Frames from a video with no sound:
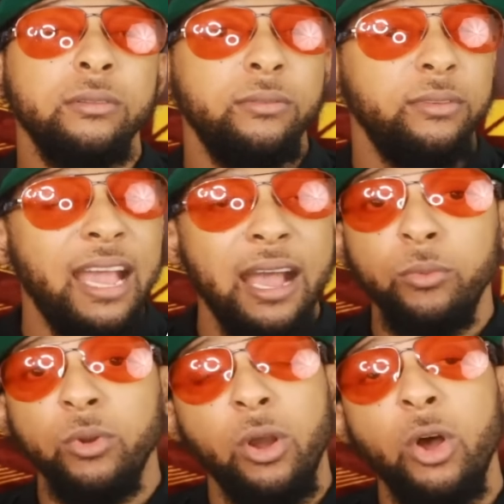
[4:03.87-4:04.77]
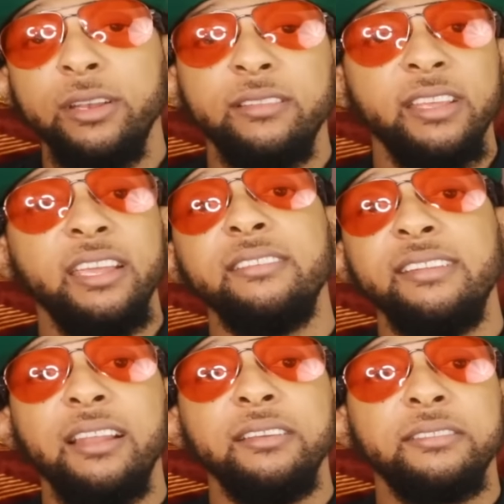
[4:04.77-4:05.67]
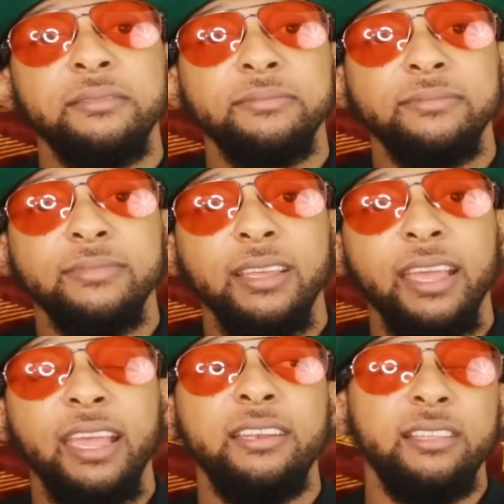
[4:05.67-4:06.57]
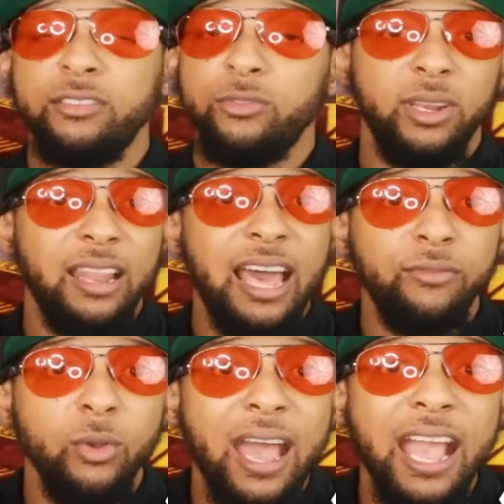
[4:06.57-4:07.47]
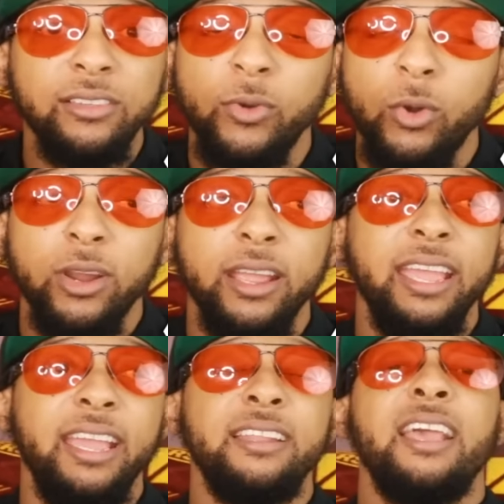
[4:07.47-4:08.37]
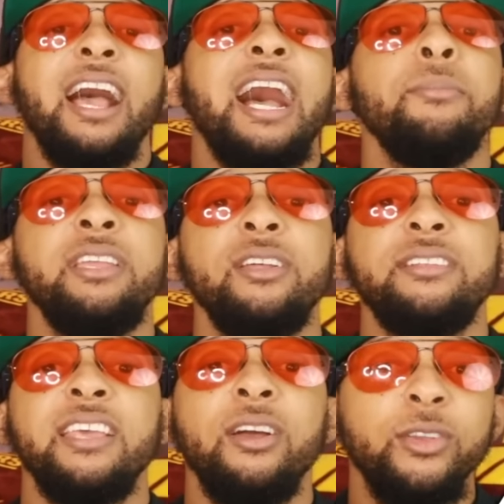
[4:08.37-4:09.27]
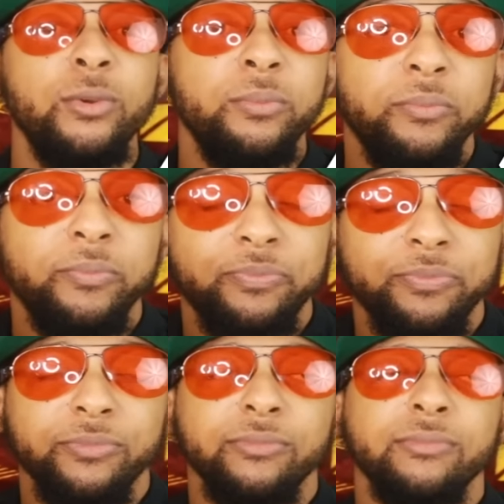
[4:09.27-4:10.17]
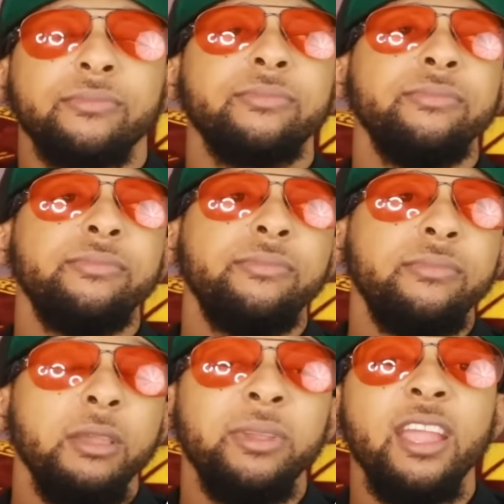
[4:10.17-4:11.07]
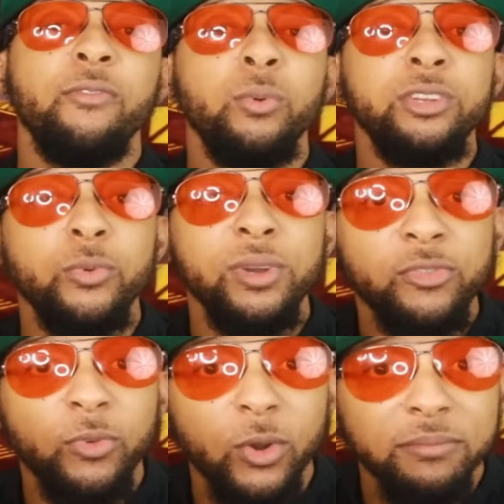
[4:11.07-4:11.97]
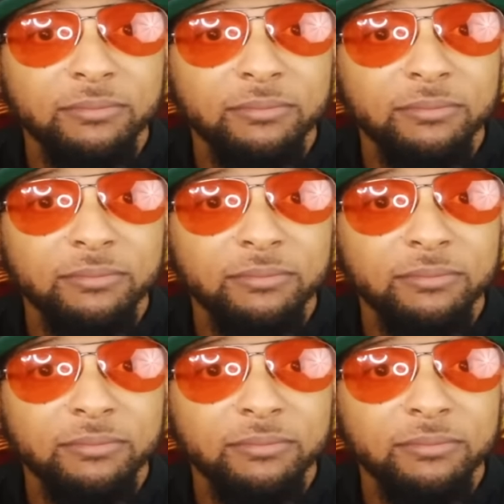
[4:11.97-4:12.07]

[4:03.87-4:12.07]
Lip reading: now we're on to Zane Gonzalez, and this is what a lot of you asked for, and I'm here to tell you, be careful what you wish for.